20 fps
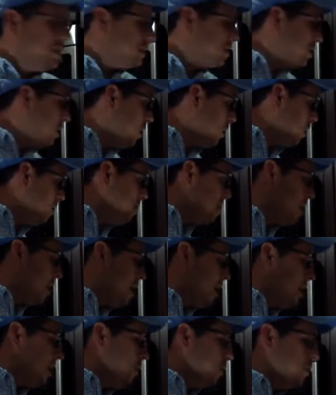So
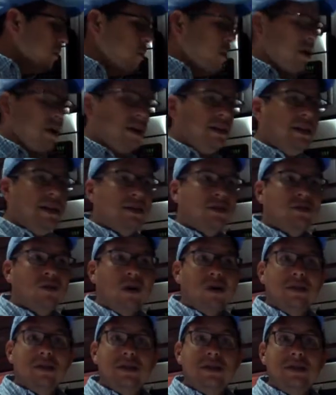you would want to list
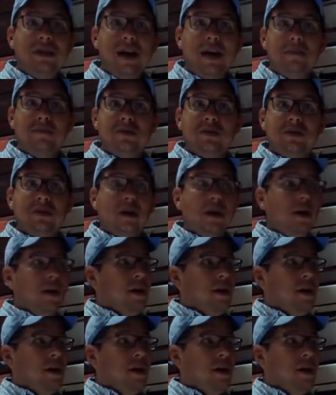all the steps,